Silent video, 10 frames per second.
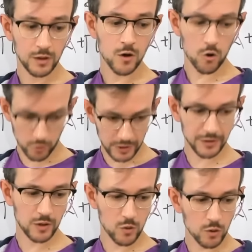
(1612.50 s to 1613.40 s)
Or you
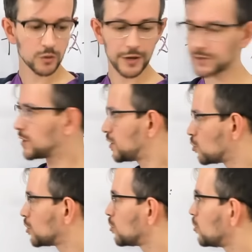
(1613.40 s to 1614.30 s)
can, oh yes,
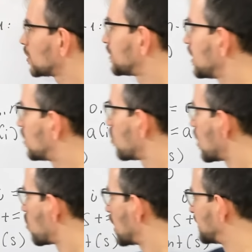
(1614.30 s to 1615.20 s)
you can take
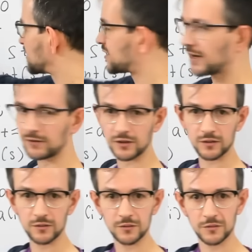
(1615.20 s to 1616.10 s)
1 and 7.
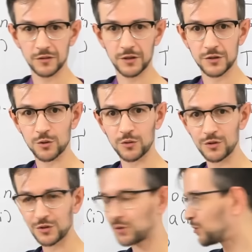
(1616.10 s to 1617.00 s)
That's
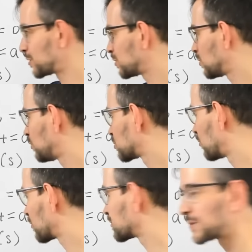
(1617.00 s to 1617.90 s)
all it also
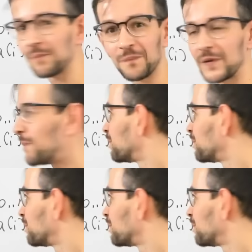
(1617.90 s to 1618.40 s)
works. Yeah.